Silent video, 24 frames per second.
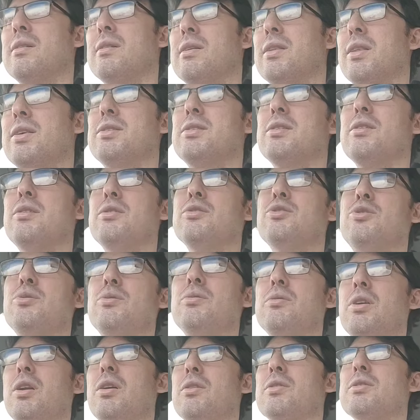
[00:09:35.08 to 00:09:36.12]
This little
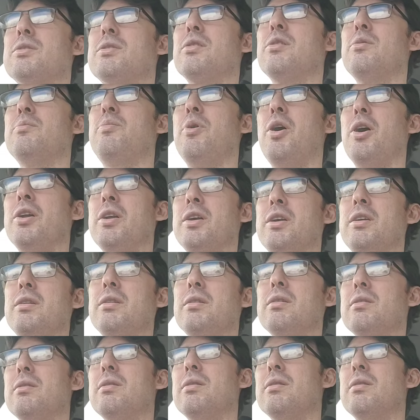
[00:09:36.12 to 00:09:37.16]
Jew, you know, this little bunny
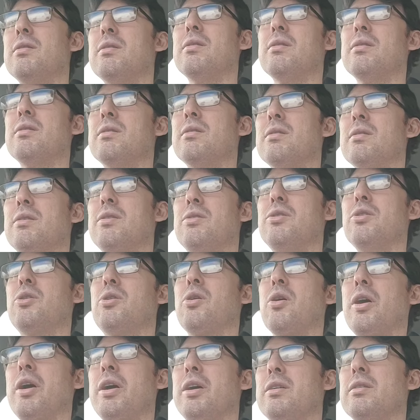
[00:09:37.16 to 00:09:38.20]
in
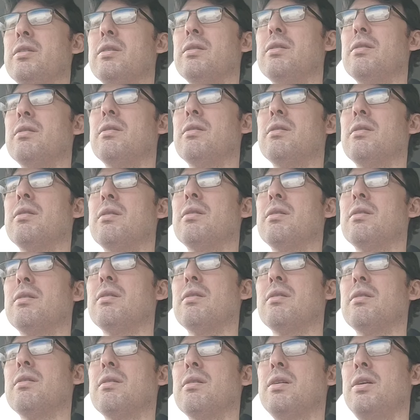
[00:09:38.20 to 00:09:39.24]
Ukraine,
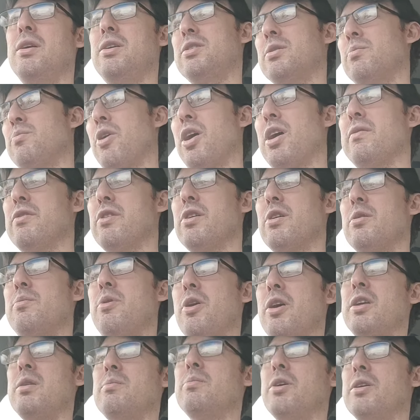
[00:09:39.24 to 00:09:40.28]
he's a brave little
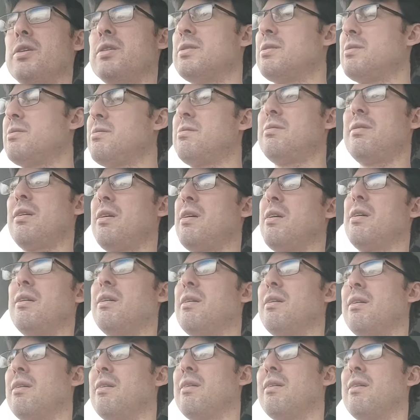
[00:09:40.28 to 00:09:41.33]
bunny, but he's,
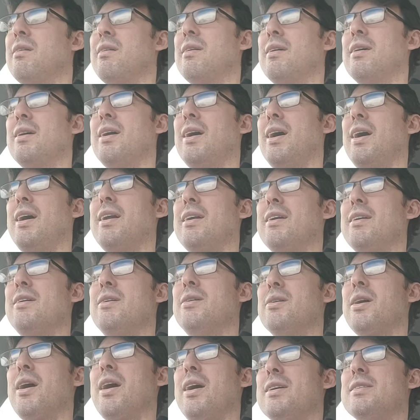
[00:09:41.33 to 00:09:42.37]
I don't
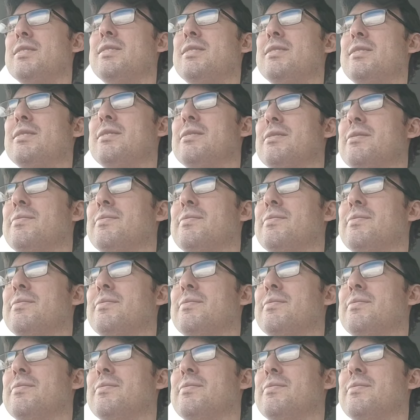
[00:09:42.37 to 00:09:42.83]
know, guys.